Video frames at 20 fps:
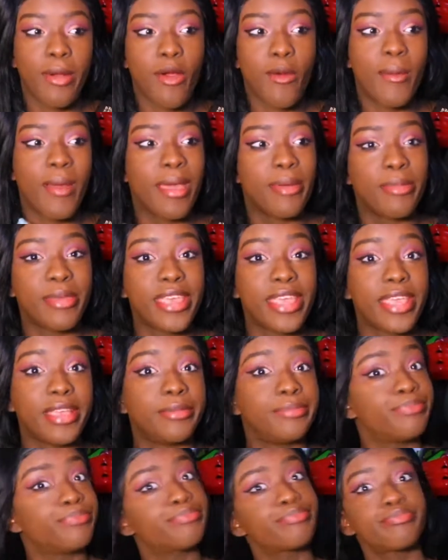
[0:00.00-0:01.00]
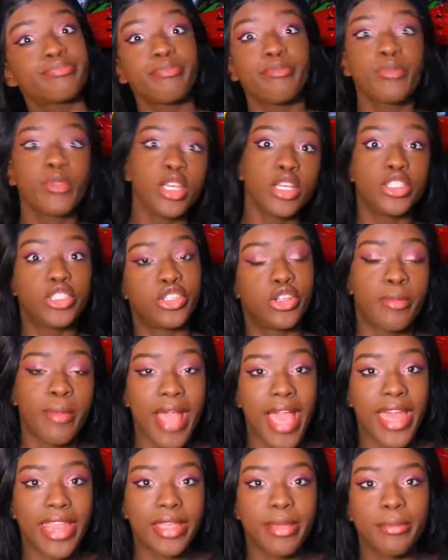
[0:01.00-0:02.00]
or might be
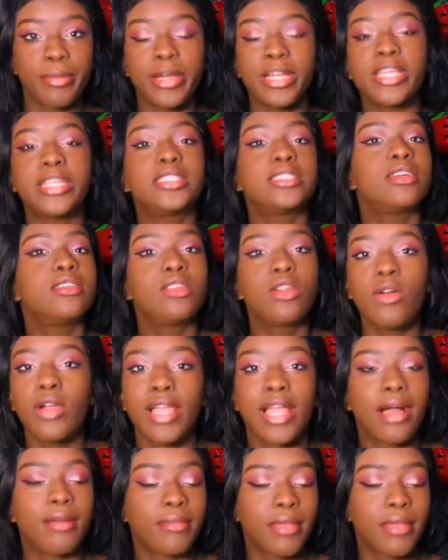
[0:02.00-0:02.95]
dramatic, but it's annoying.